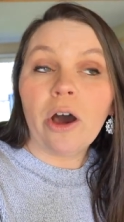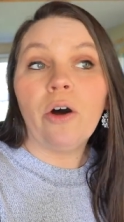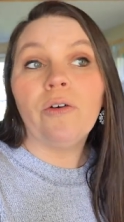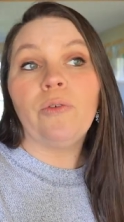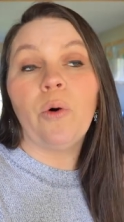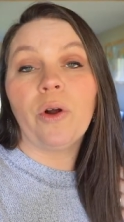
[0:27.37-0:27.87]

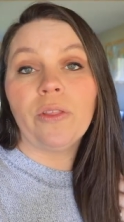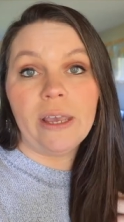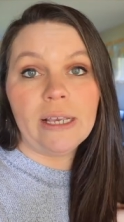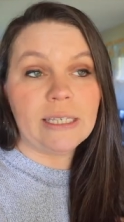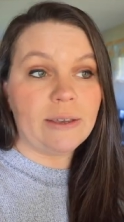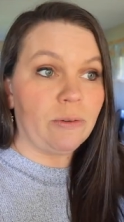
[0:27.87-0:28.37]
off for
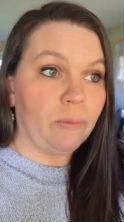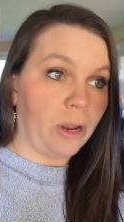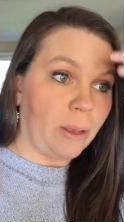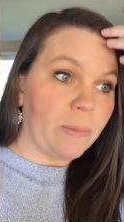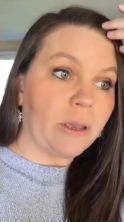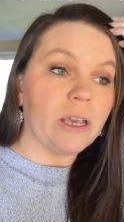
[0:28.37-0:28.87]
Thanksgiving
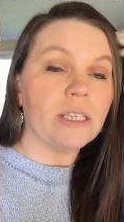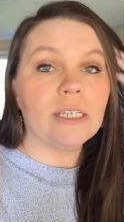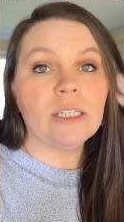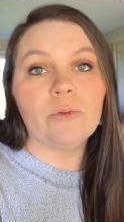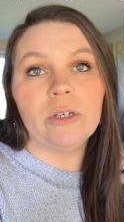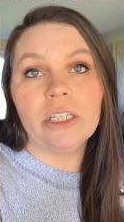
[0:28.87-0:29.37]
break because
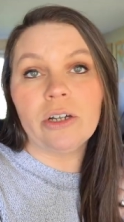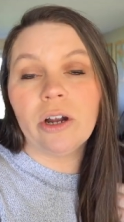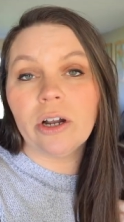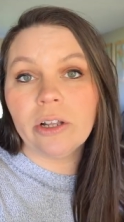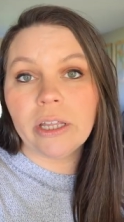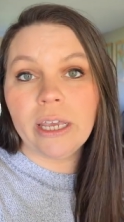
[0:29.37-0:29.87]
since we
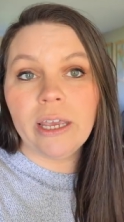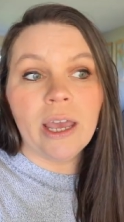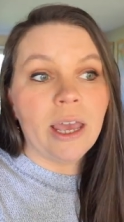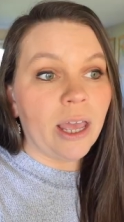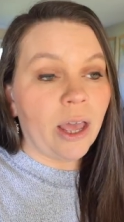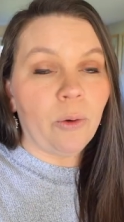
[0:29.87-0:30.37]
start early,
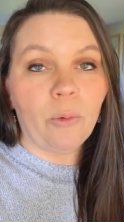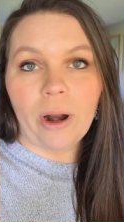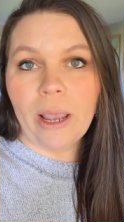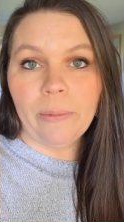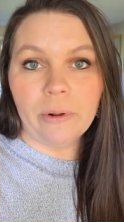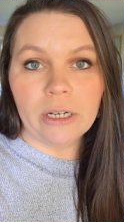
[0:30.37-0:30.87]

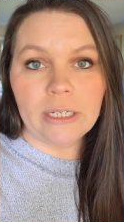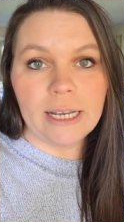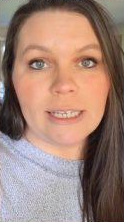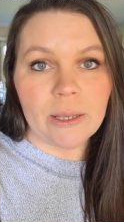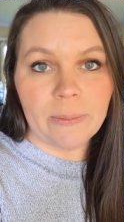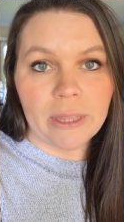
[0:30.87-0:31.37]
we're able to
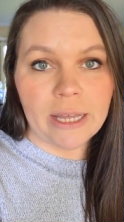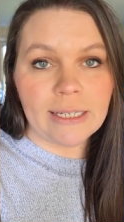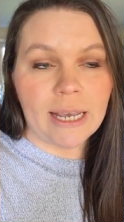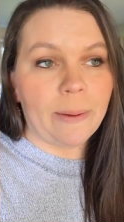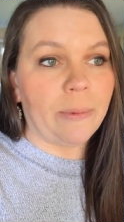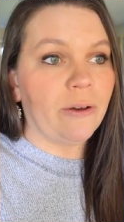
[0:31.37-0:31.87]
take some of that
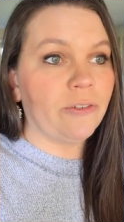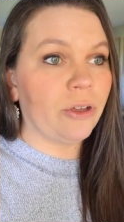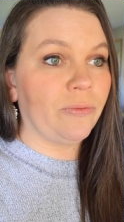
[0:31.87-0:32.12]
time off.